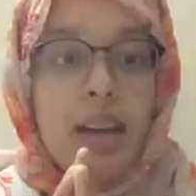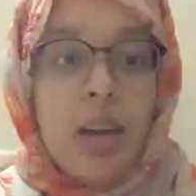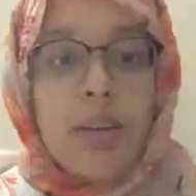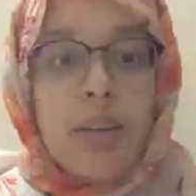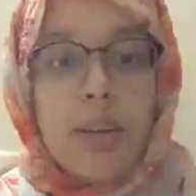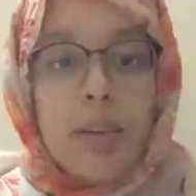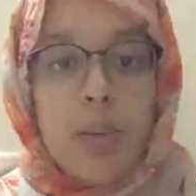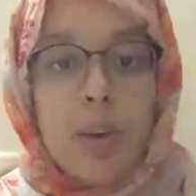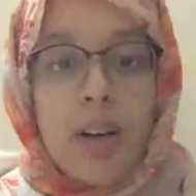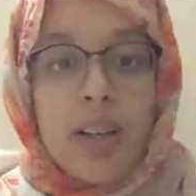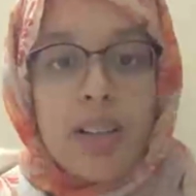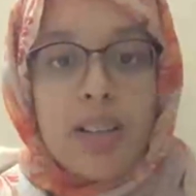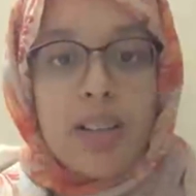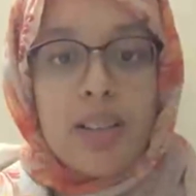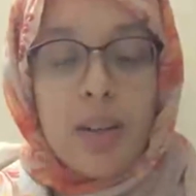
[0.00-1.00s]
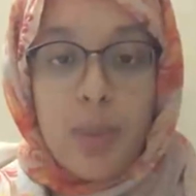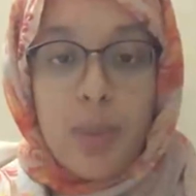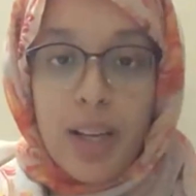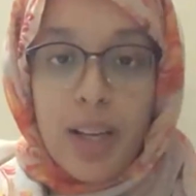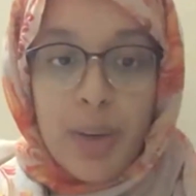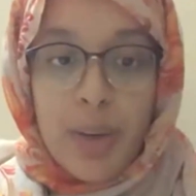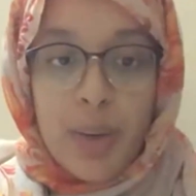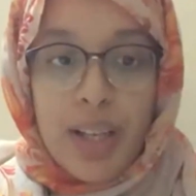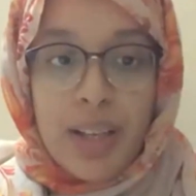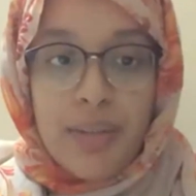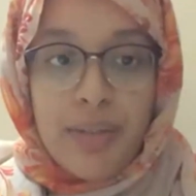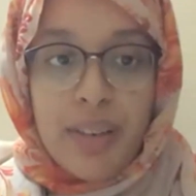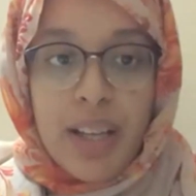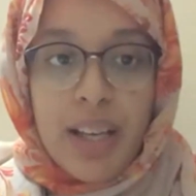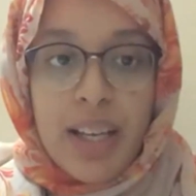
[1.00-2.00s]
Hello everyone, a very good
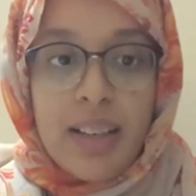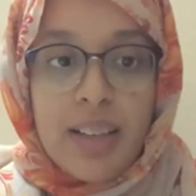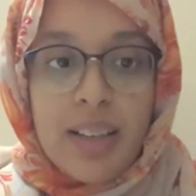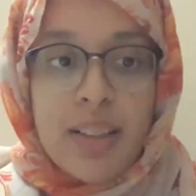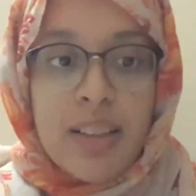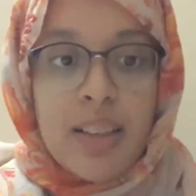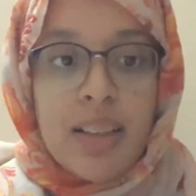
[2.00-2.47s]
evening.